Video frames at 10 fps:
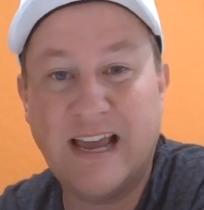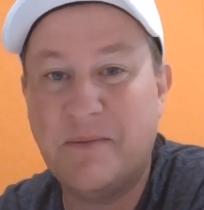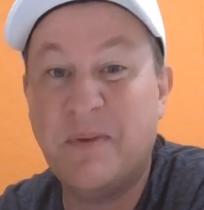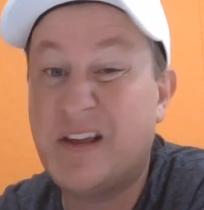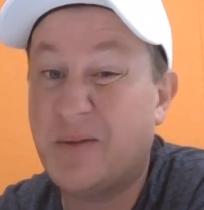
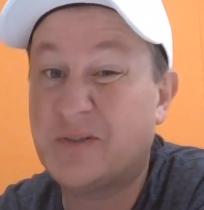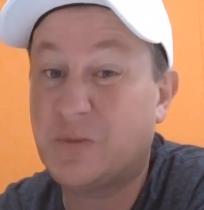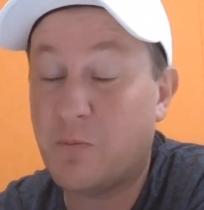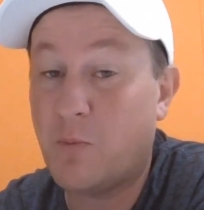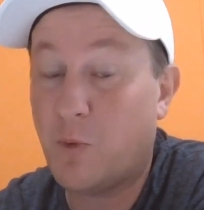and becomes
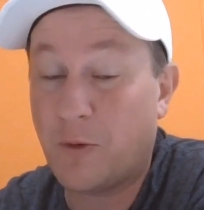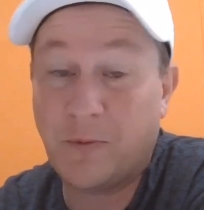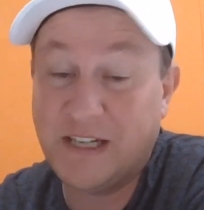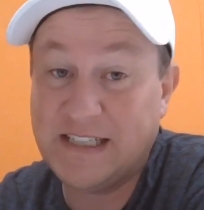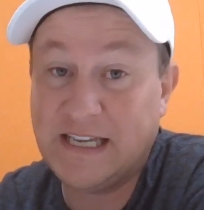more
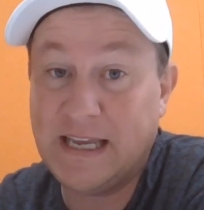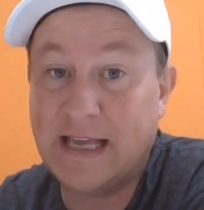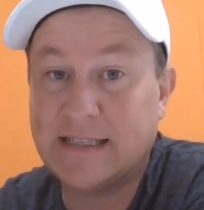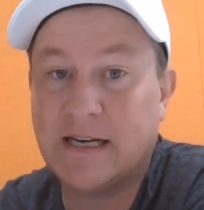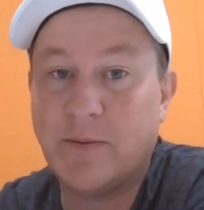risky
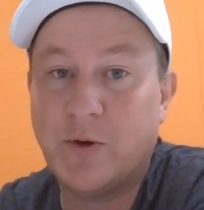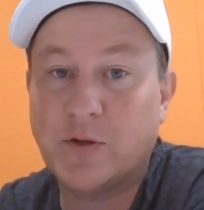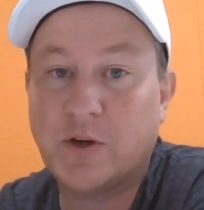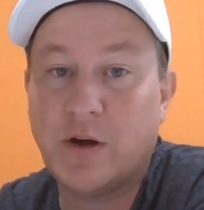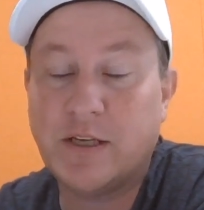as time
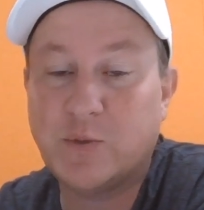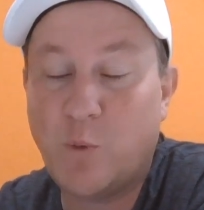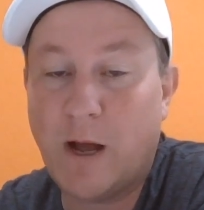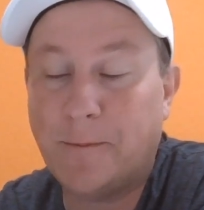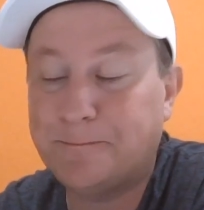goes on as well.